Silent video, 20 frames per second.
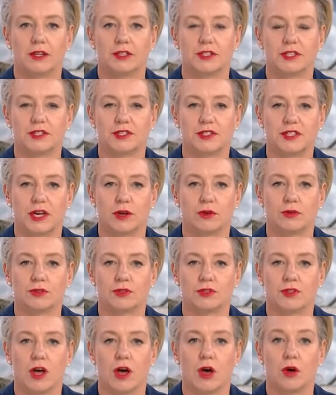just
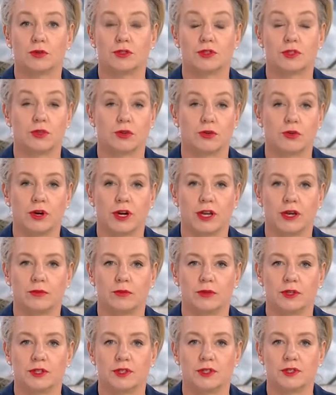tells the whole story.
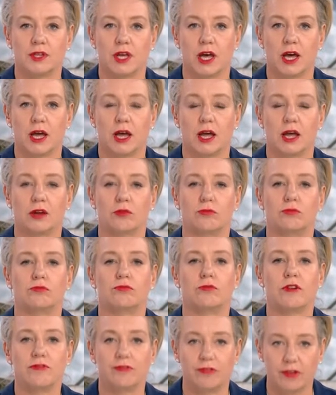It was a
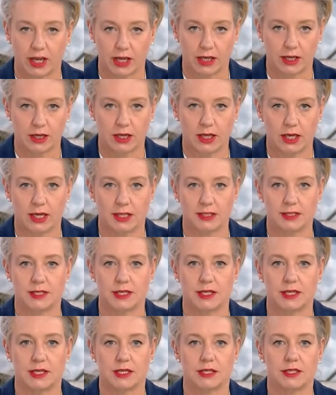horrific
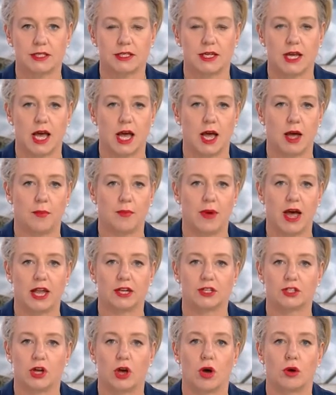incident,
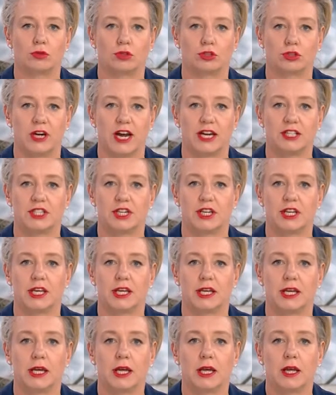untold
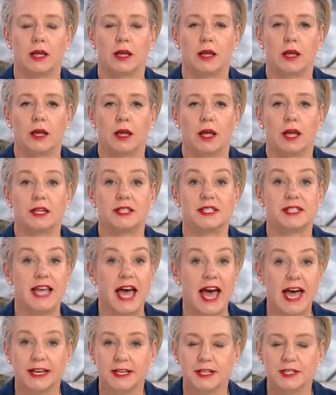tragedy and
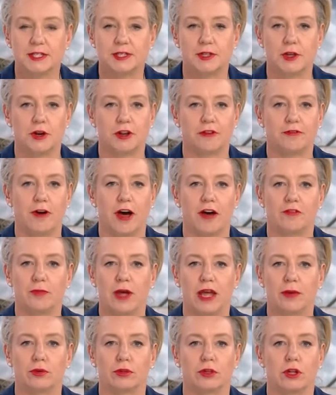sadness. 35
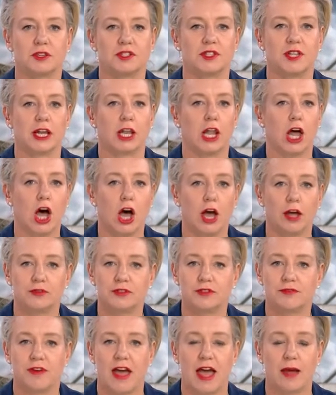people lost their
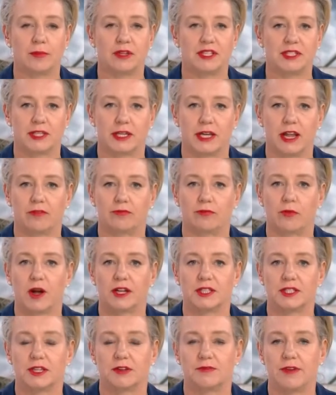lives. Families and loved
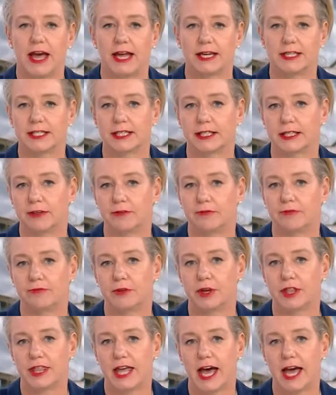ones have had to
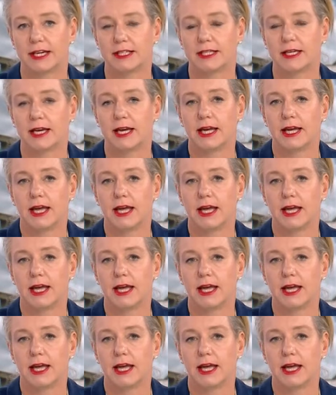live with that